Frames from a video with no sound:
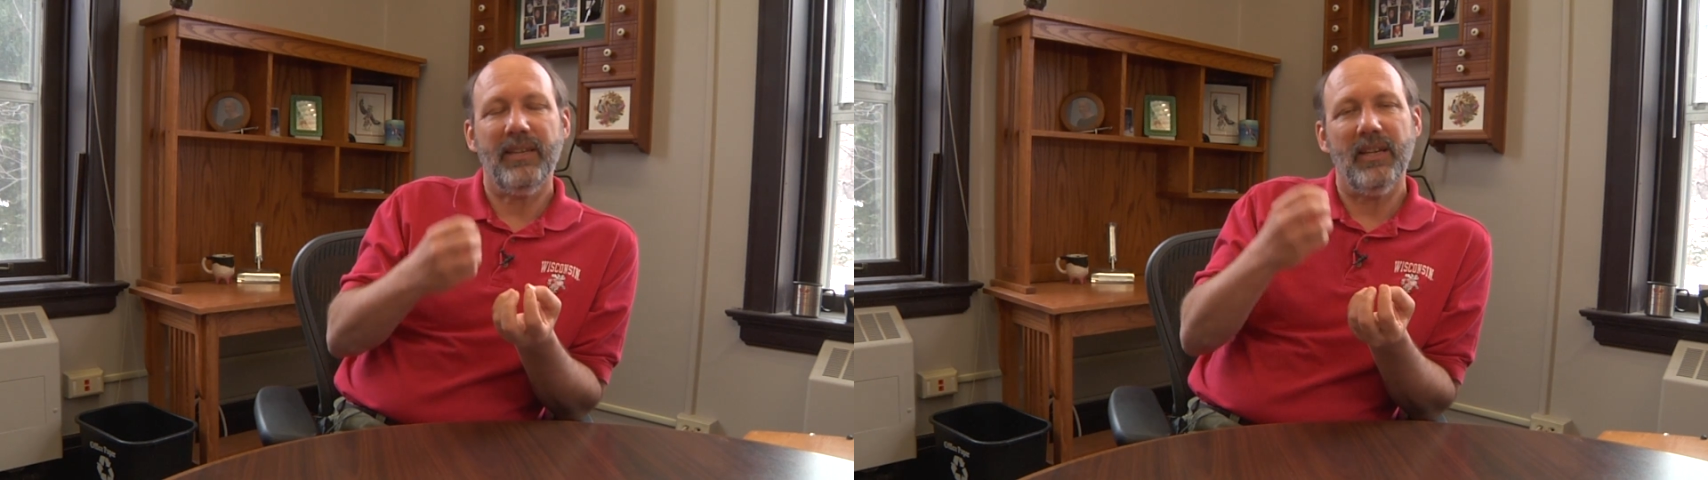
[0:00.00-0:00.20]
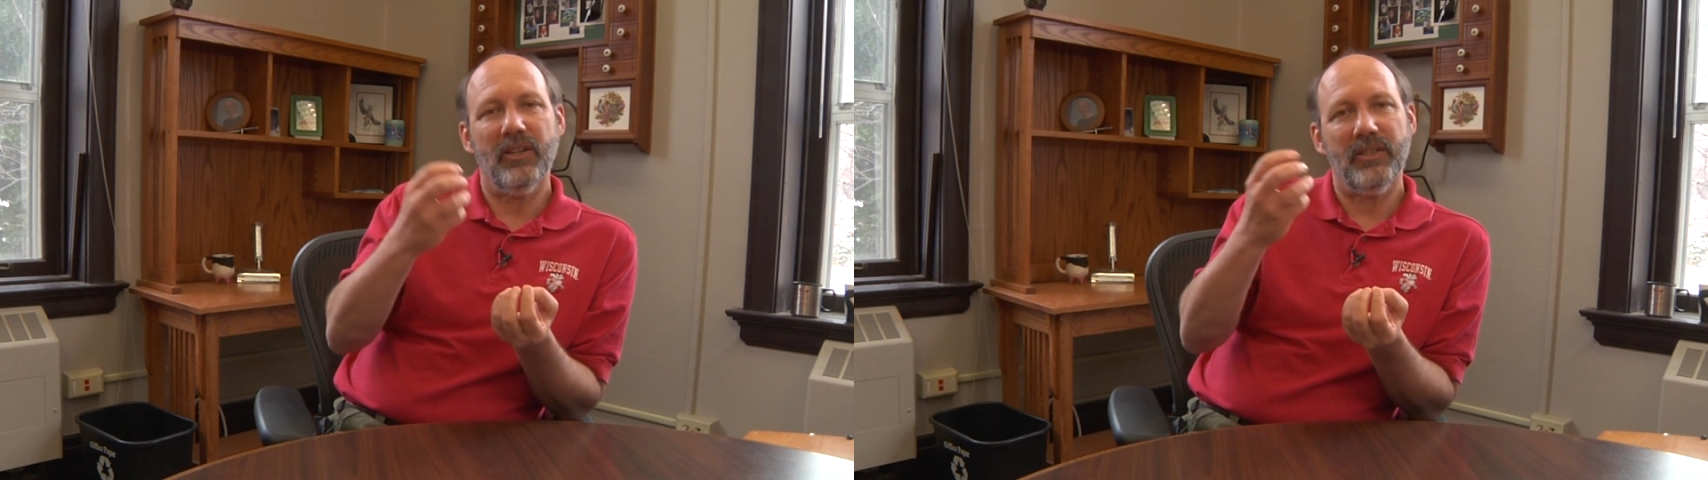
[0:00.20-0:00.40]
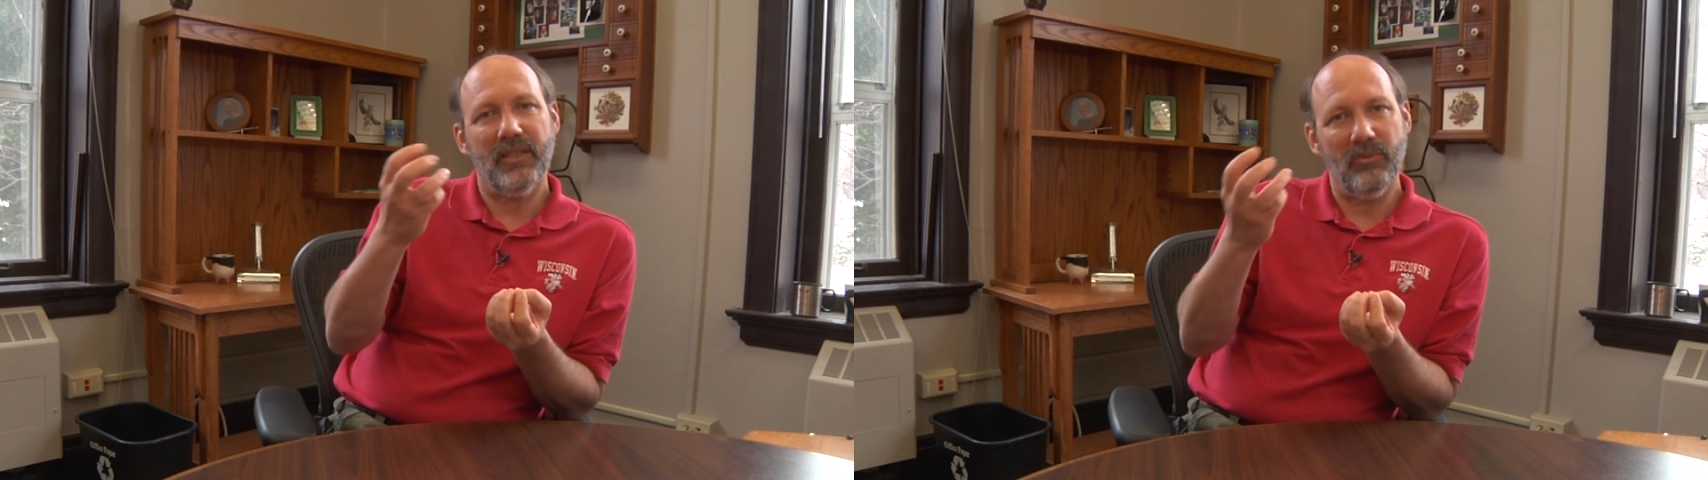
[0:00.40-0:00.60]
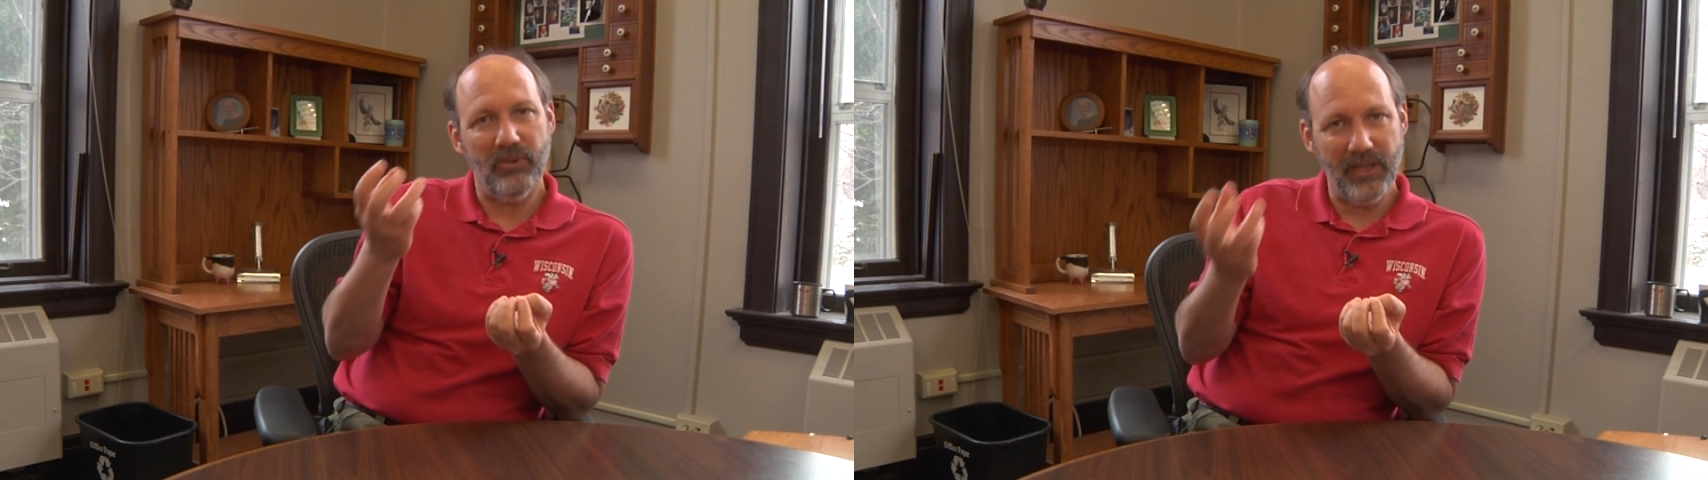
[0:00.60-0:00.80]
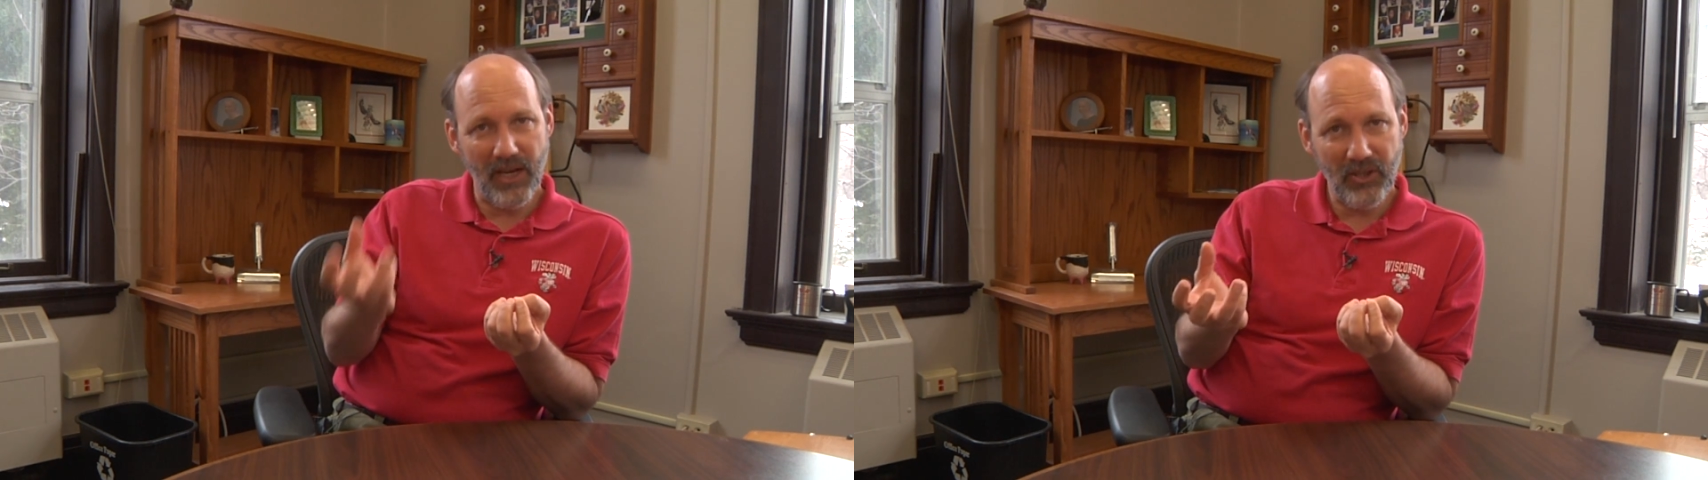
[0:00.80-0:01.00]
keratin
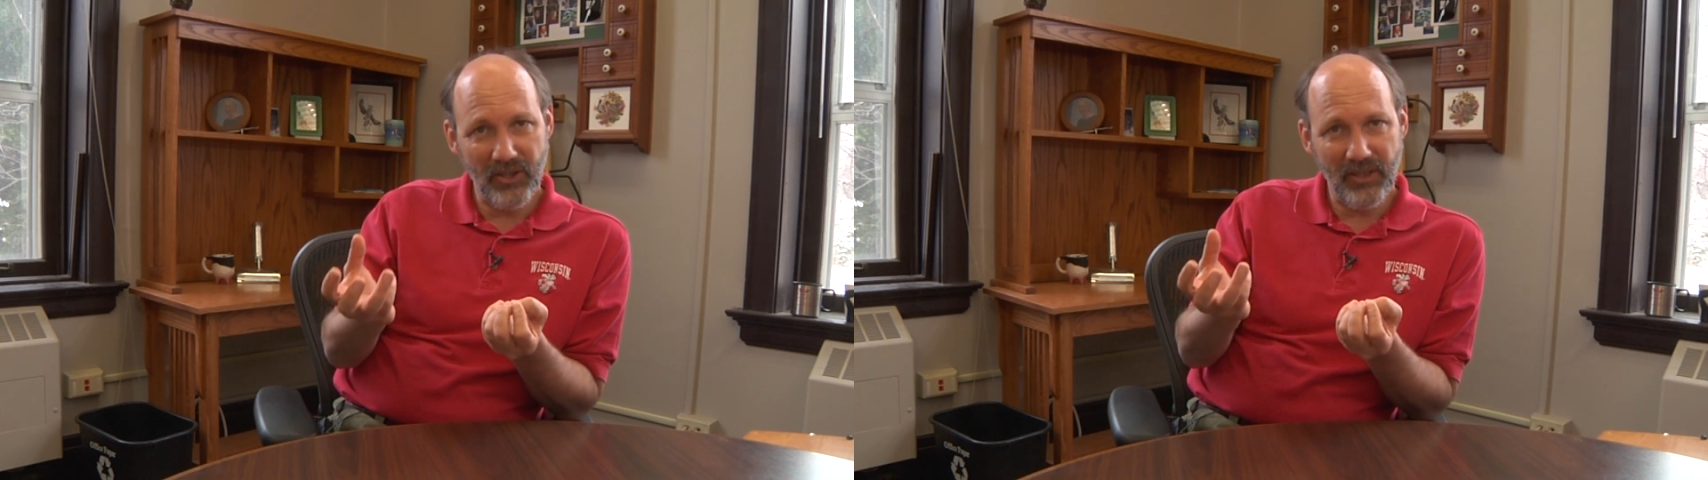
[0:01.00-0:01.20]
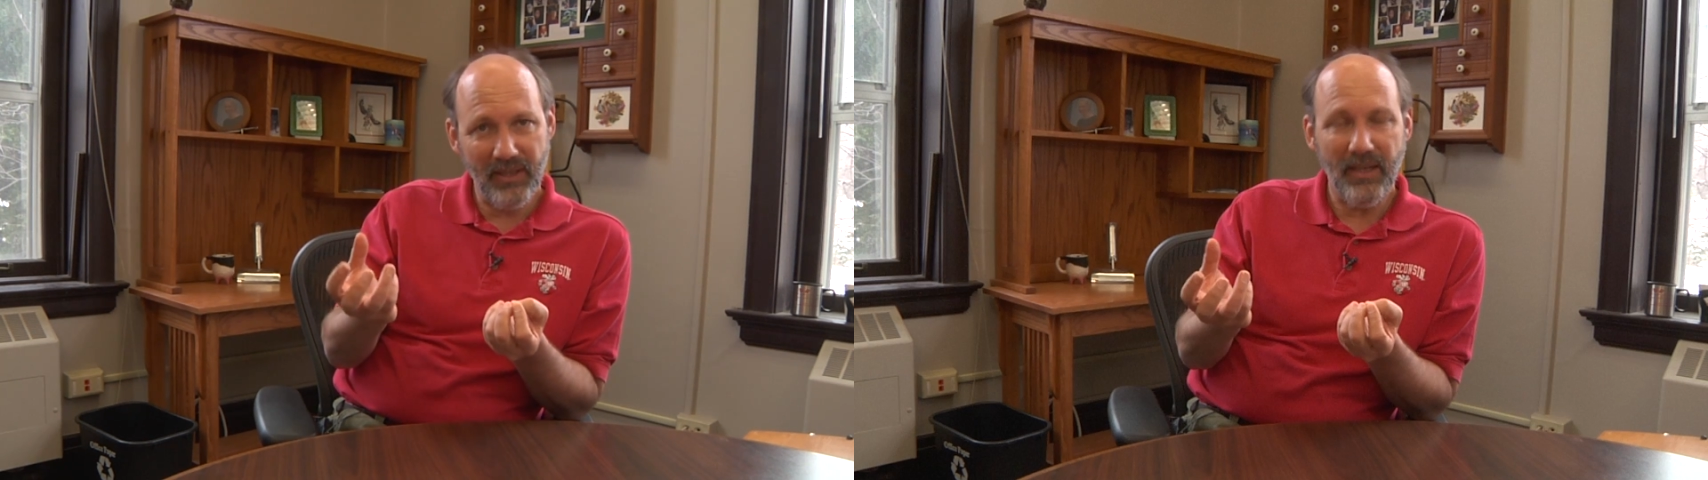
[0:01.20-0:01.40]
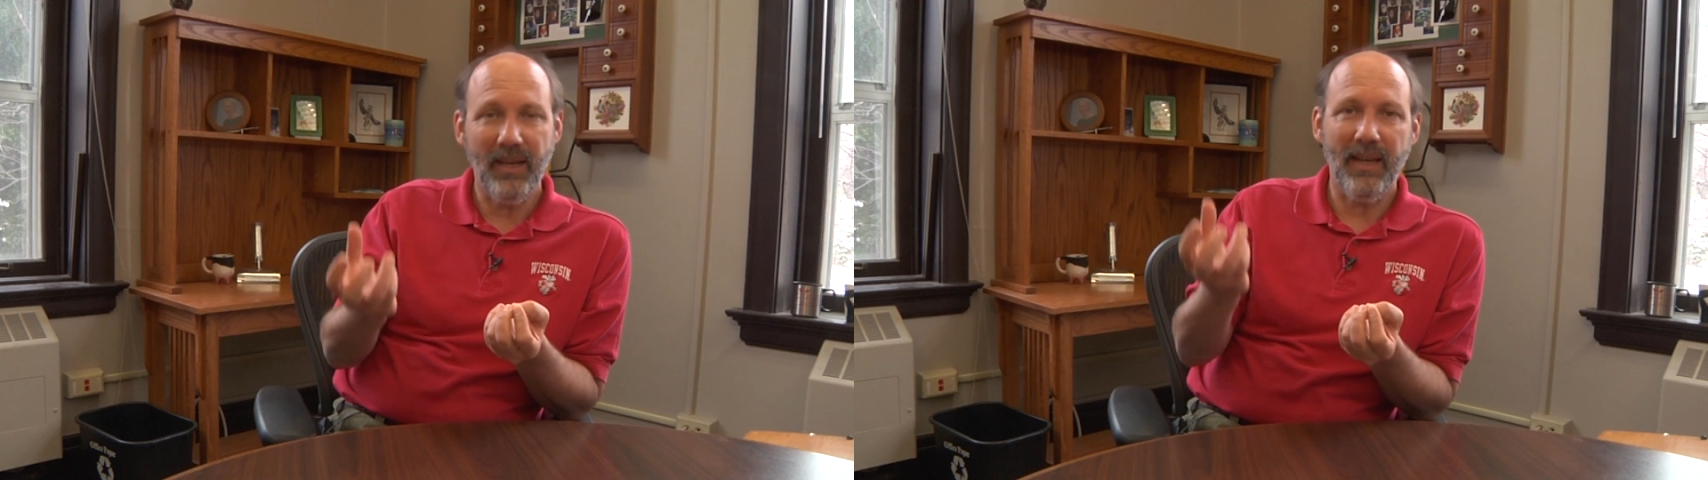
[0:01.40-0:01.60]
production